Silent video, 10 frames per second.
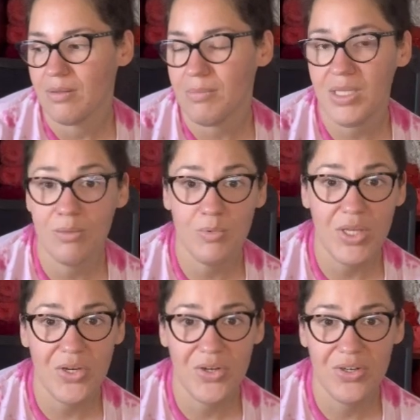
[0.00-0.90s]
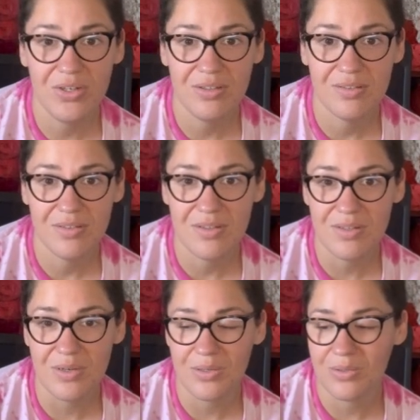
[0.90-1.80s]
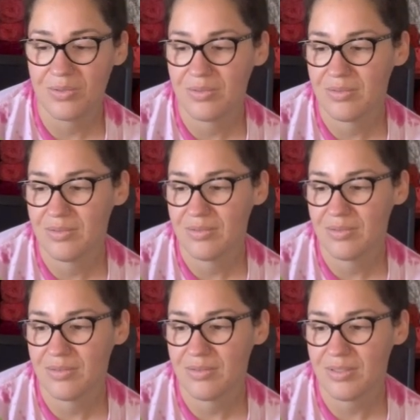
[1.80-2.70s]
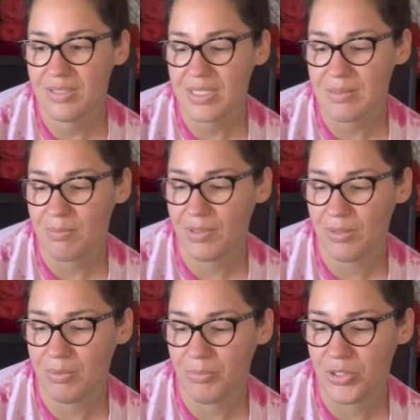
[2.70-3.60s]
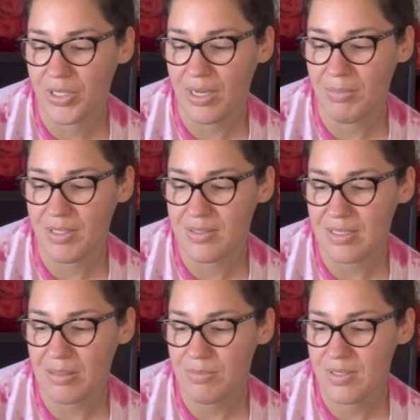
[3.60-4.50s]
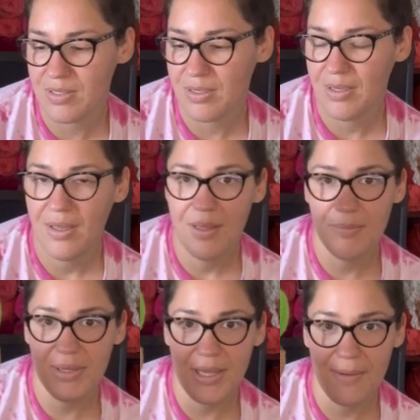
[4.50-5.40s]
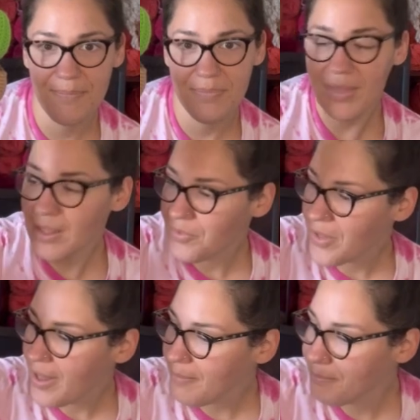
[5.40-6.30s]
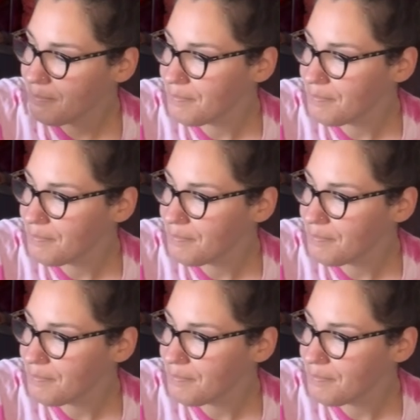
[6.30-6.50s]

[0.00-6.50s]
medium weight yarn, so it takes a little bit more time than it seems. But yeah, that little guy.